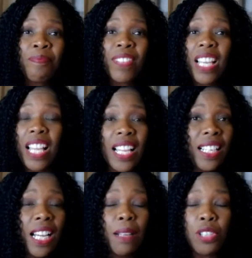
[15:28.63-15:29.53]
And
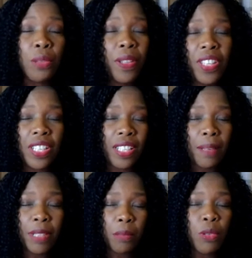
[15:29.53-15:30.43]
I don't know whether I'm
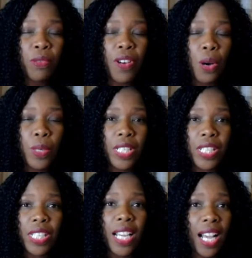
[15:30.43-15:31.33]
going to move forward.
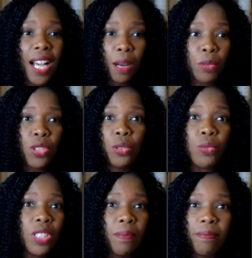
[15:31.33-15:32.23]
I will do
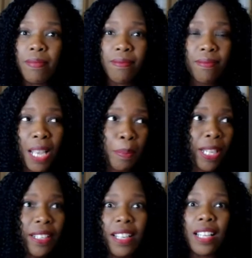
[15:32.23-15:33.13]
some
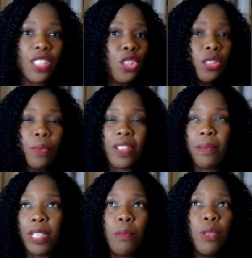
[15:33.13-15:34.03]
tapping. I don't know whether I'm
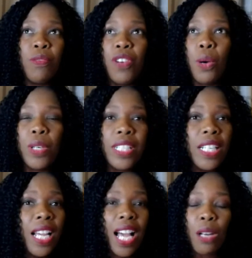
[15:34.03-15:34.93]
going to move forward.
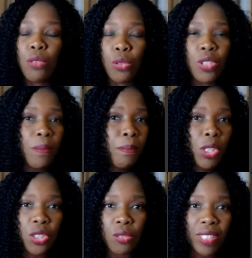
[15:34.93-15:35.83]
I will do some
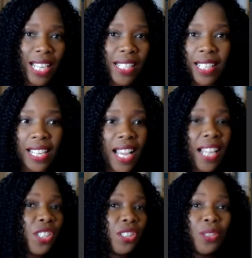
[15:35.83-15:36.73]
muscle testing. I
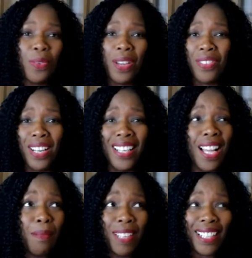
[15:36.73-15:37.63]
don't know whether
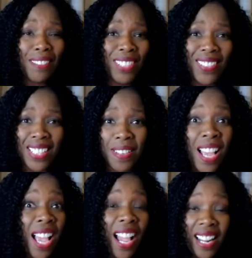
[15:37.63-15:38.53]
I'm going to ask.
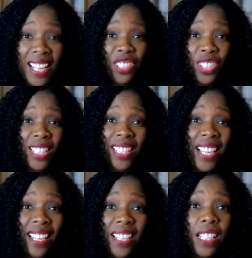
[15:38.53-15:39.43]
And I just
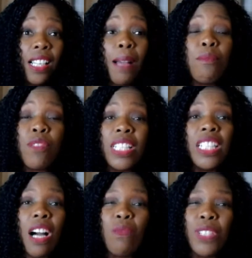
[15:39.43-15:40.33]
sit. I'm really
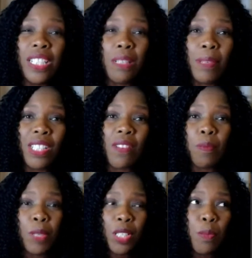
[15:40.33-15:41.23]
confident in myself
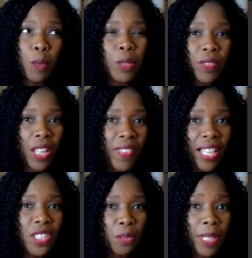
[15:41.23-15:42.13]
because people have done
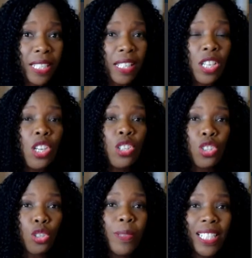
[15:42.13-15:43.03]
that to me
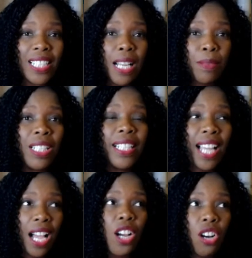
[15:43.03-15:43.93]
so many times. They're like,
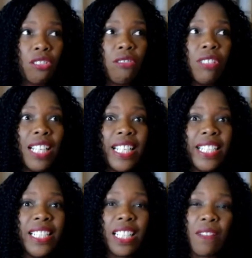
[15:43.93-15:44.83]
hang on, I
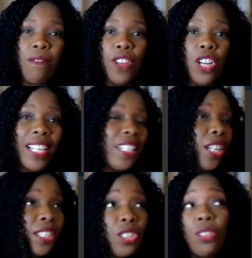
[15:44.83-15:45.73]
need to confer.
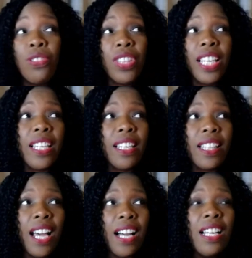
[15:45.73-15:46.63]
I don't think
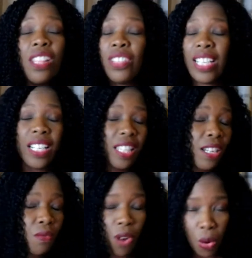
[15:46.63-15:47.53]
that there's
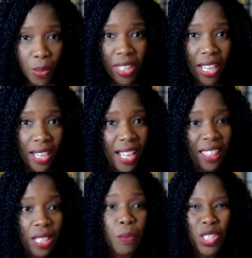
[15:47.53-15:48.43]
anything wrong with that. I
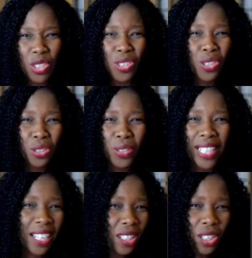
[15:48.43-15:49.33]
think we just know in
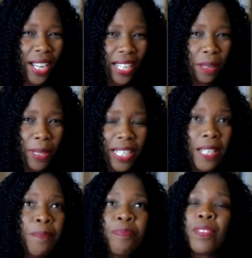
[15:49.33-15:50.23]
our gut
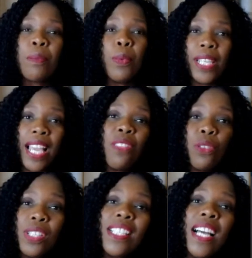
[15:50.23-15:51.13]
anyway. But we get
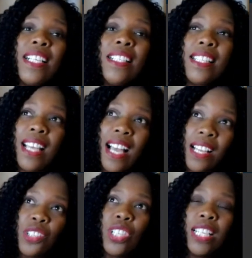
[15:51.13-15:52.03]
those signs that
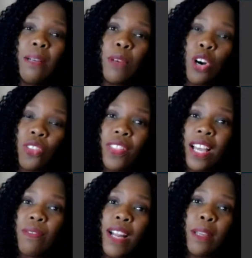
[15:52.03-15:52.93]
actually I'm on that
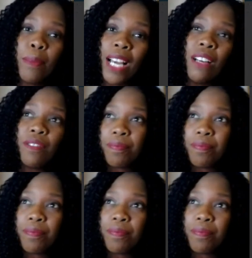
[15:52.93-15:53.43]
right path.